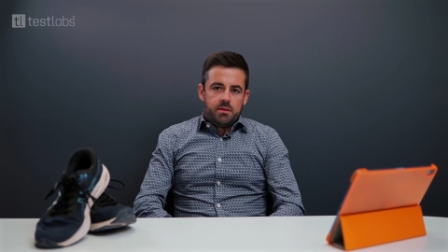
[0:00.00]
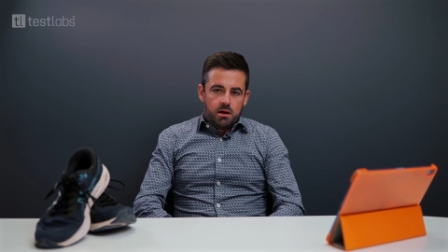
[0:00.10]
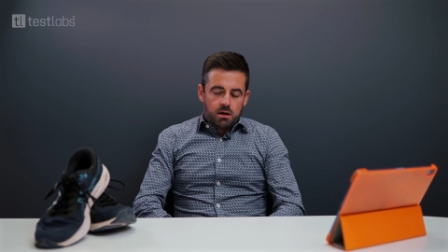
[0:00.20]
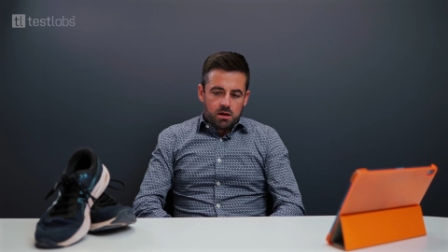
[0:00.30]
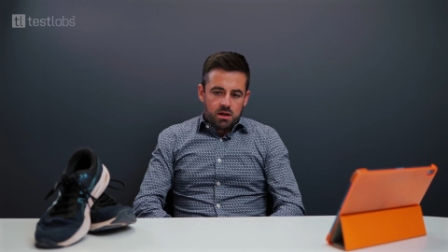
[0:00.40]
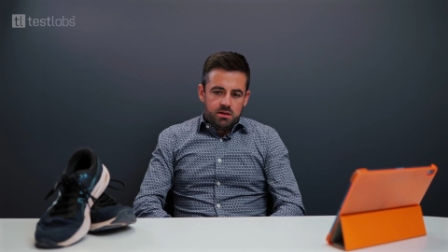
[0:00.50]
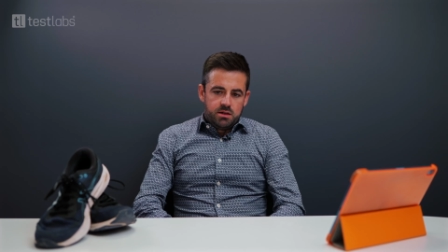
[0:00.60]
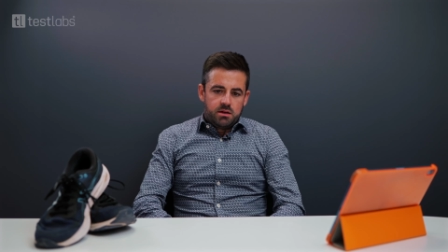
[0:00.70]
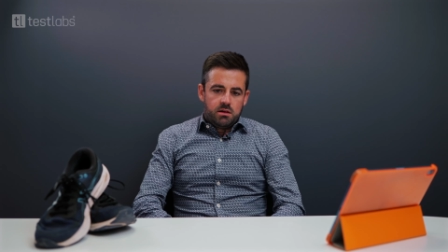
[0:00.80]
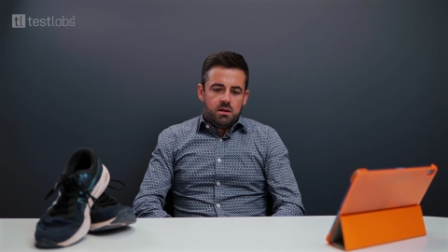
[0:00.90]
There are
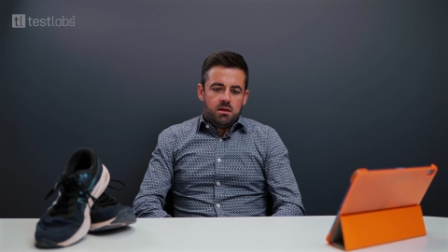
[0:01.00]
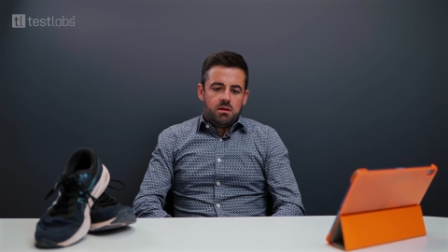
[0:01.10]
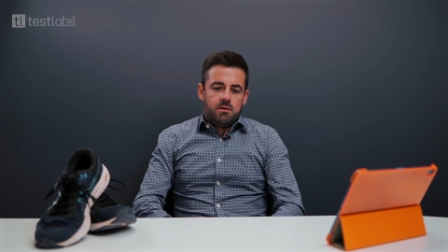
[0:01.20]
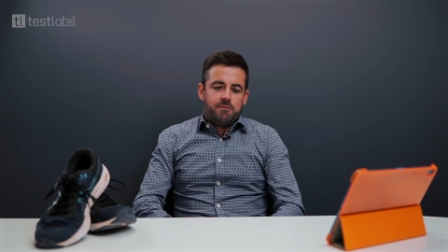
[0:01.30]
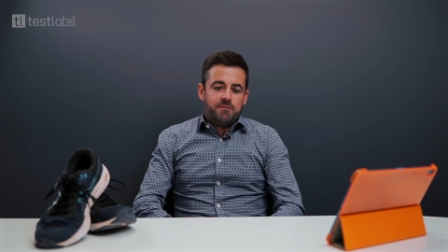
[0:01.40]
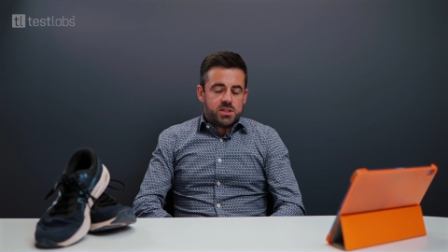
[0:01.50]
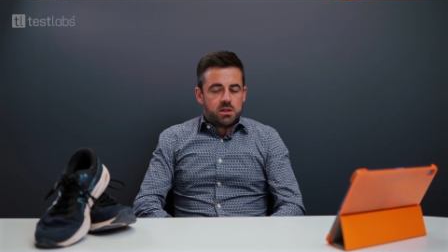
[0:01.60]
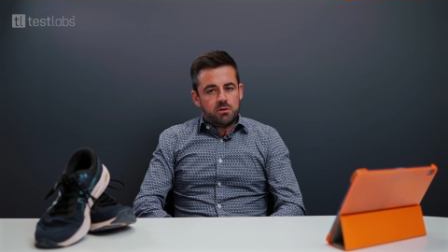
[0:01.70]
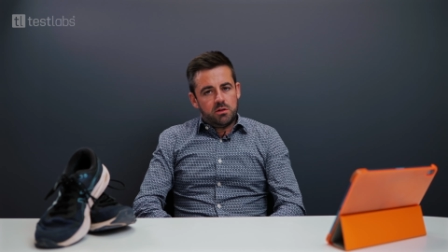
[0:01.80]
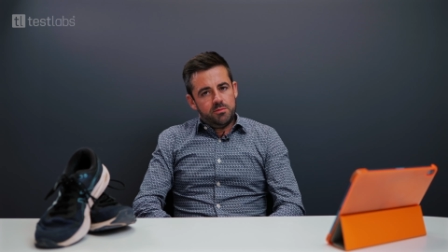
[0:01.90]
clear
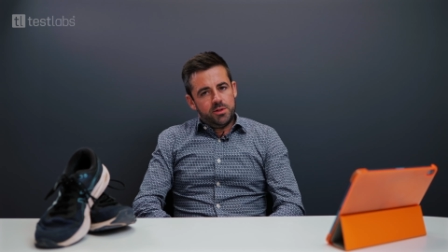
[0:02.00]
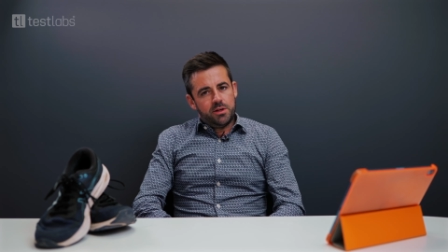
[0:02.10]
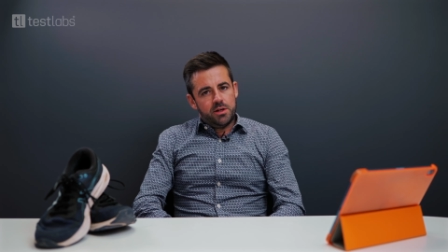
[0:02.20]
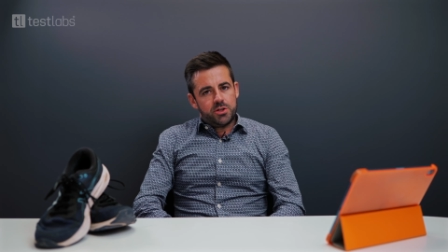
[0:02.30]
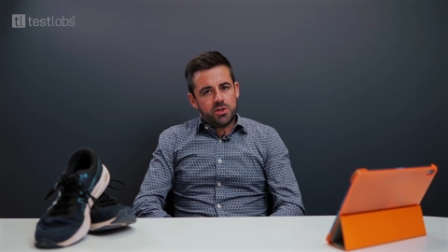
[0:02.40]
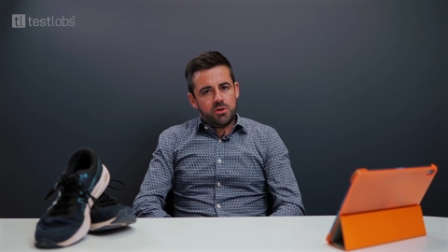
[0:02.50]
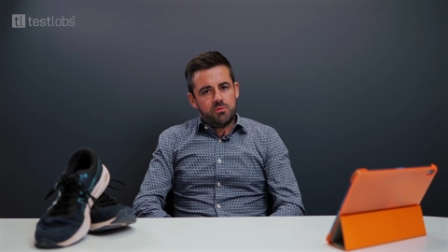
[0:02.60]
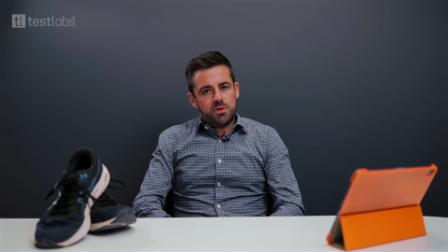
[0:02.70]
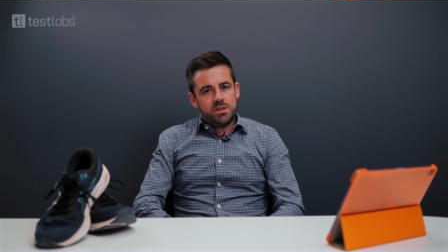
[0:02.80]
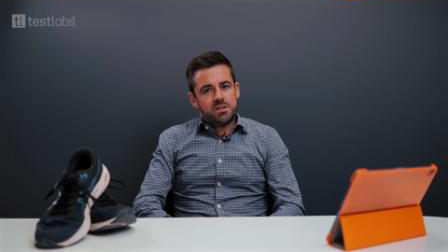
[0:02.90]
physical
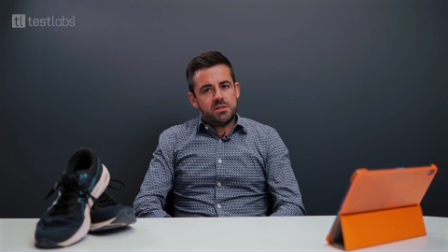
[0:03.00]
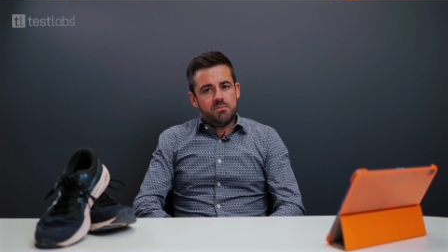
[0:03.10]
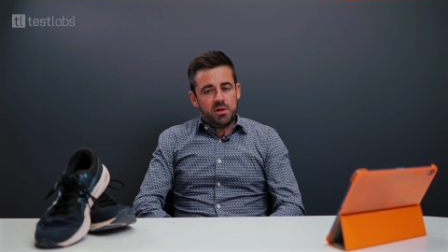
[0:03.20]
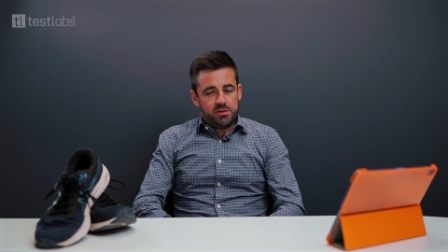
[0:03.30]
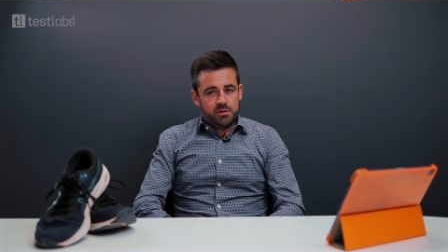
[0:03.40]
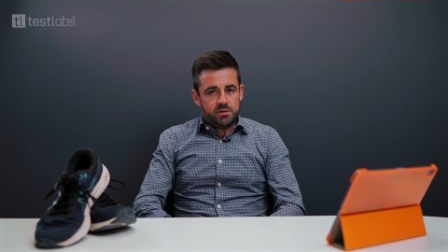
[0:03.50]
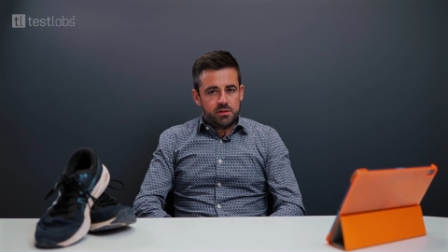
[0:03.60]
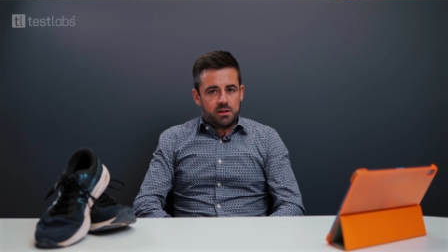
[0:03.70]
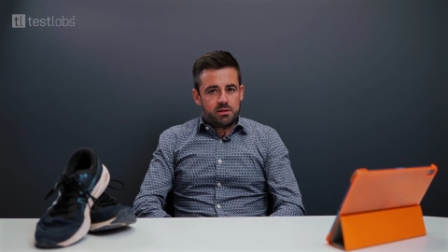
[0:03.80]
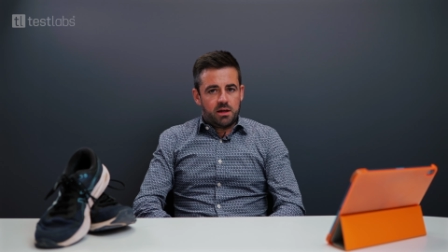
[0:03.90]
limitation with material
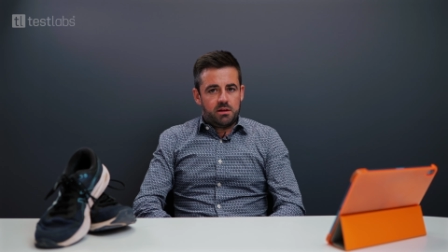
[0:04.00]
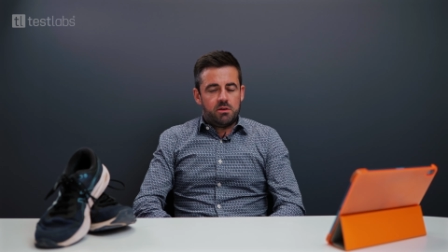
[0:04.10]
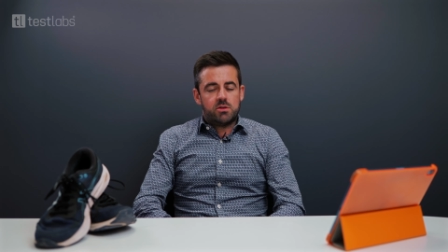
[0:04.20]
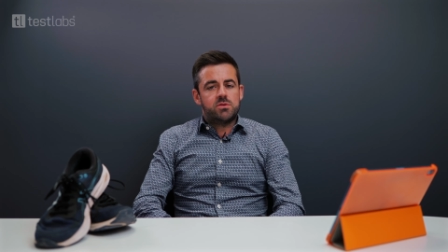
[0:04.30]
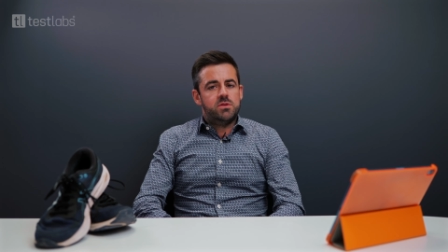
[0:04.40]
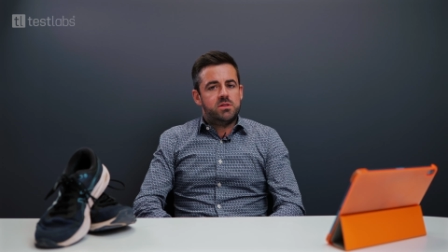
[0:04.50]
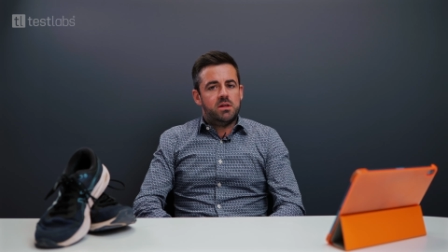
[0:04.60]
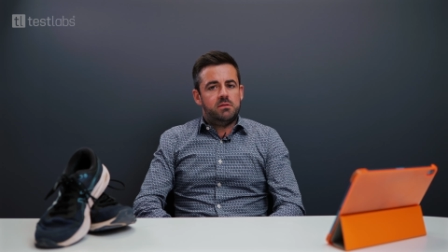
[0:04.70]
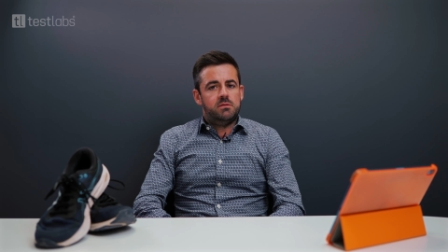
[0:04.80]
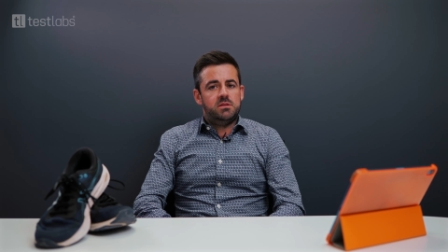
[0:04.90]
that cannot
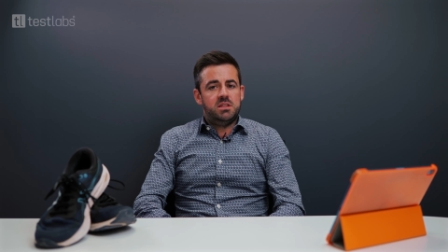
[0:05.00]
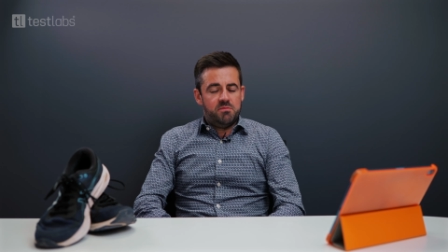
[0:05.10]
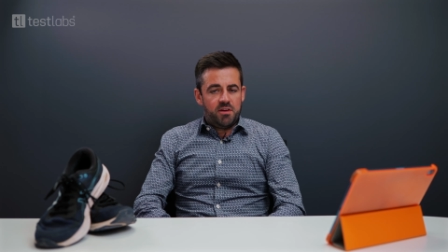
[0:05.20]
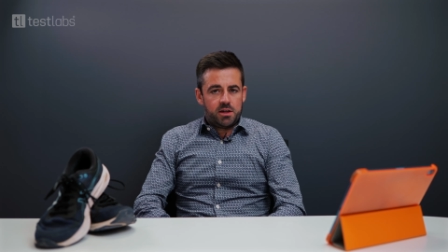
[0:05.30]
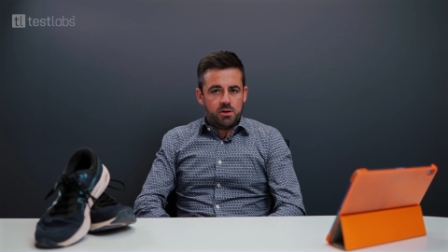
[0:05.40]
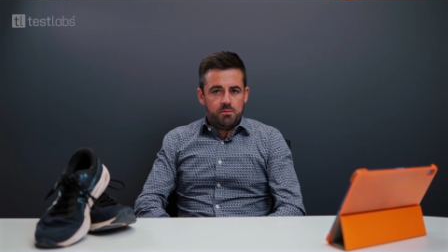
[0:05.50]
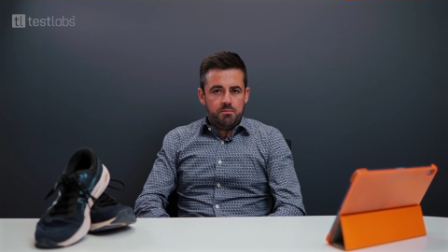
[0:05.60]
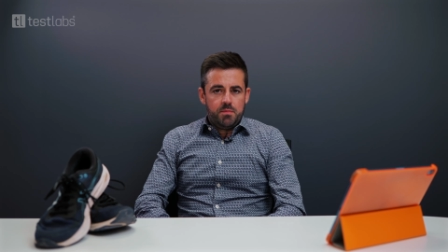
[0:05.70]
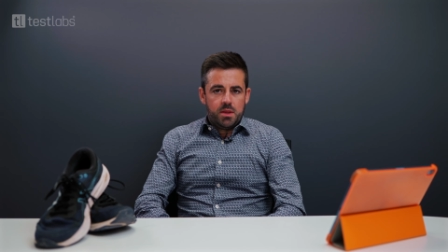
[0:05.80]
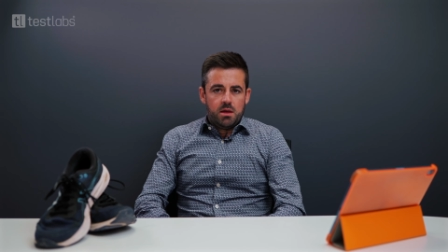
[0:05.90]
sustain deep vacuum,
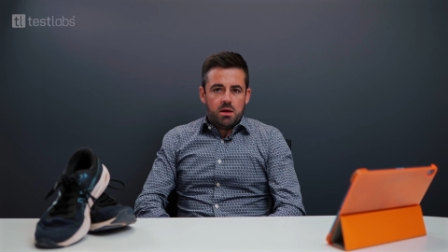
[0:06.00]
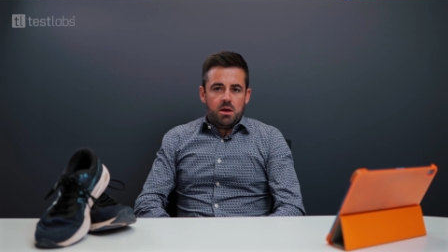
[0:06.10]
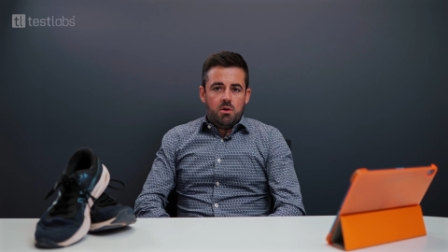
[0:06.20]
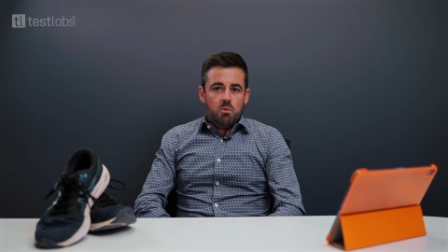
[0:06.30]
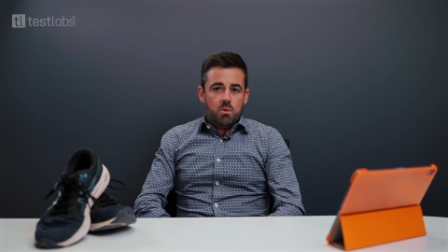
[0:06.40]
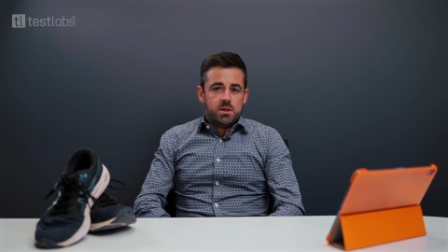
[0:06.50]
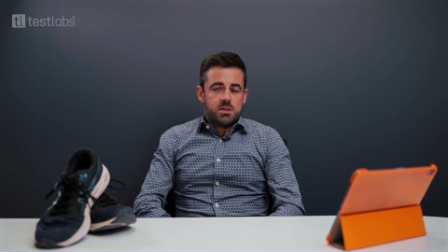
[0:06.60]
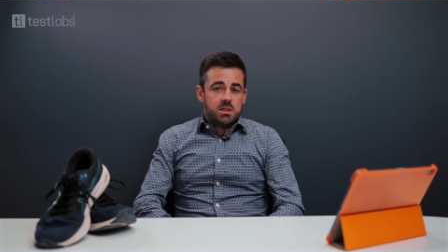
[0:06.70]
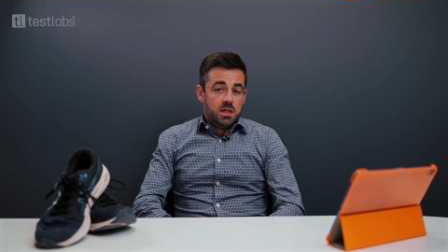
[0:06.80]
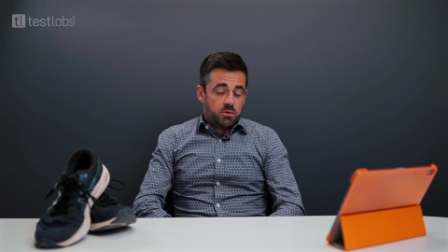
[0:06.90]

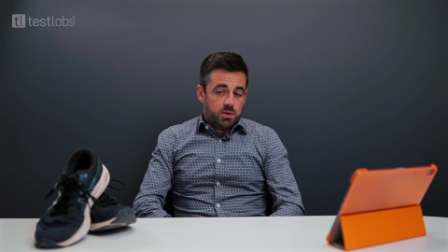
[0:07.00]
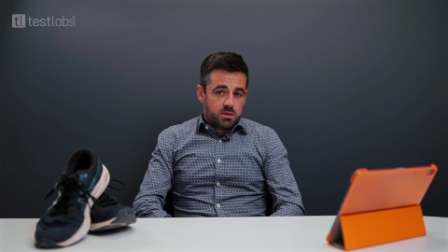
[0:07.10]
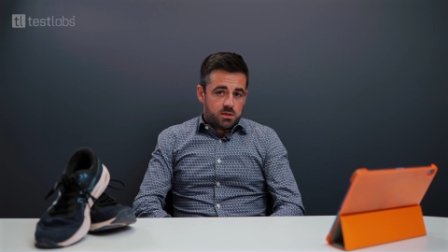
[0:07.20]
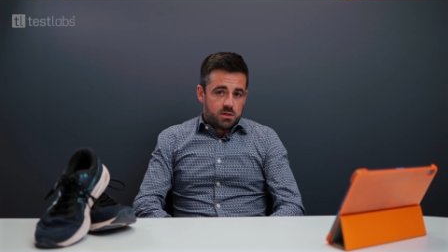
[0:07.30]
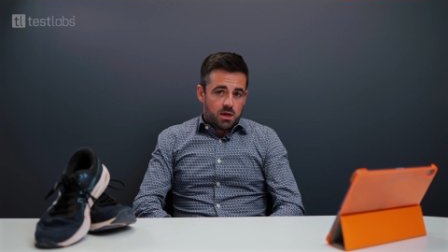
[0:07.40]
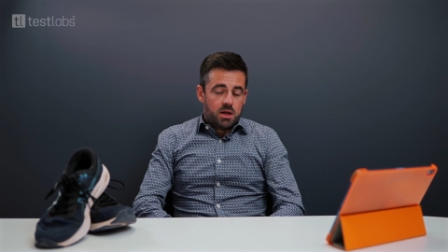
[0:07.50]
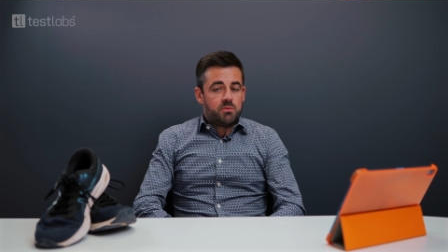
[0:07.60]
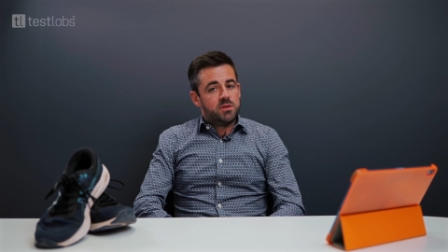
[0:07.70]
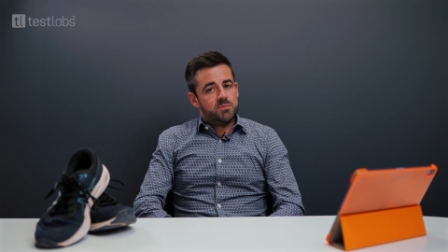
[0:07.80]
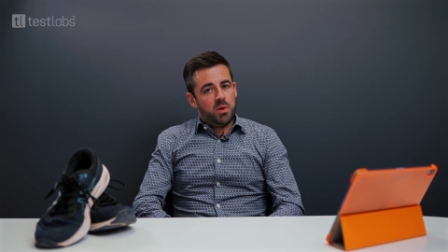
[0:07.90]
with liquids
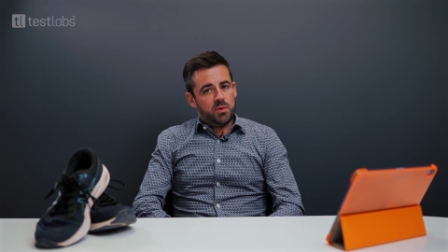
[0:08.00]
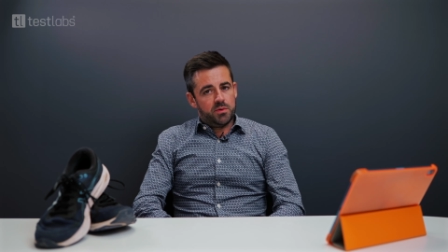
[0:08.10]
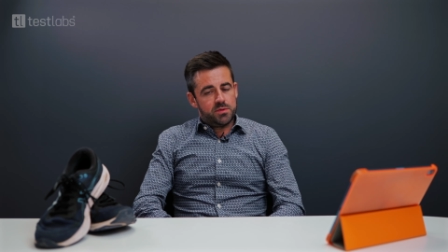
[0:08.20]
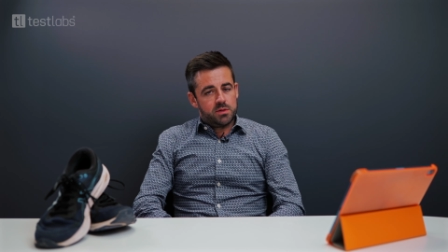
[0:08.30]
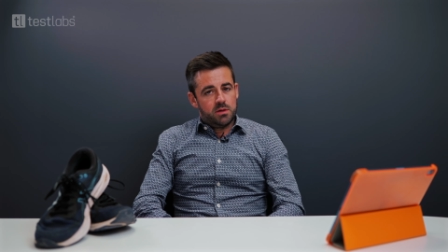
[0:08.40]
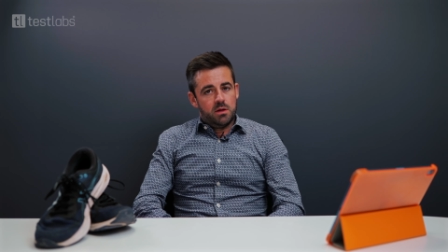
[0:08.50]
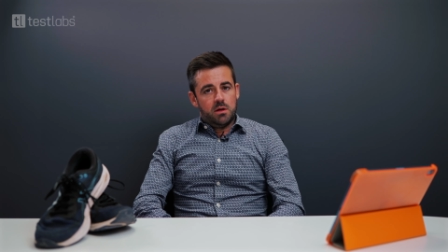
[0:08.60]
and with powders.